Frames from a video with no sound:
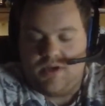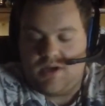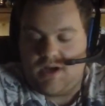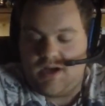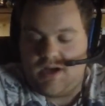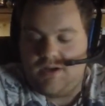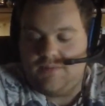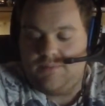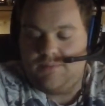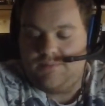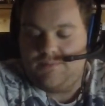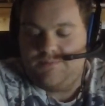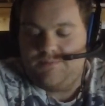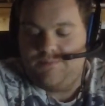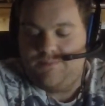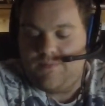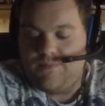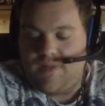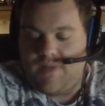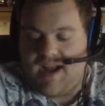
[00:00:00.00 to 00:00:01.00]

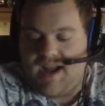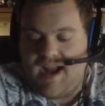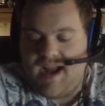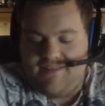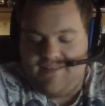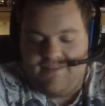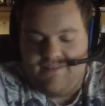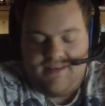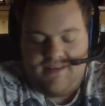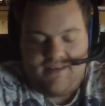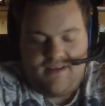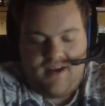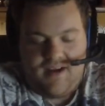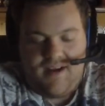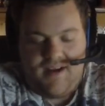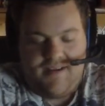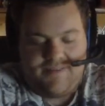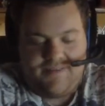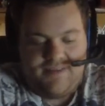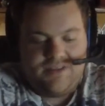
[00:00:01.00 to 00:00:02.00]
I think
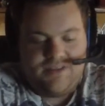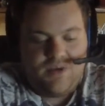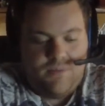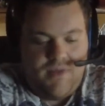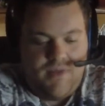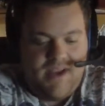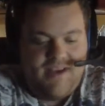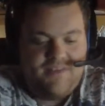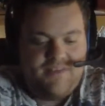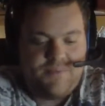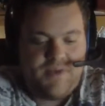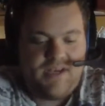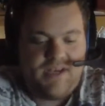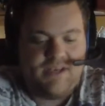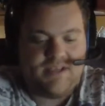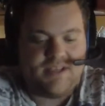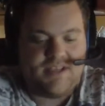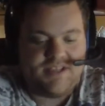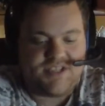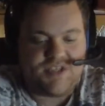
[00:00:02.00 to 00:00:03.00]
there might have
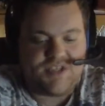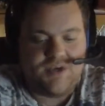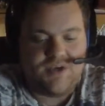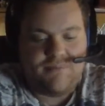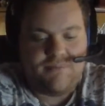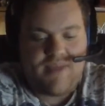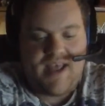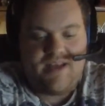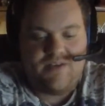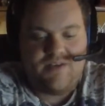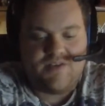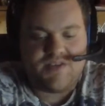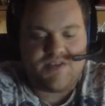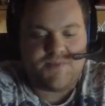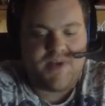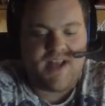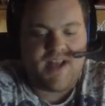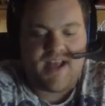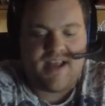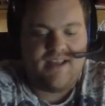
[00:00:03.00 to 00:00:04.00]
been in certain manners,
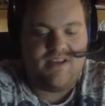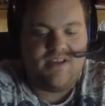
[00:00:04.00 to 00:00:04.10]
but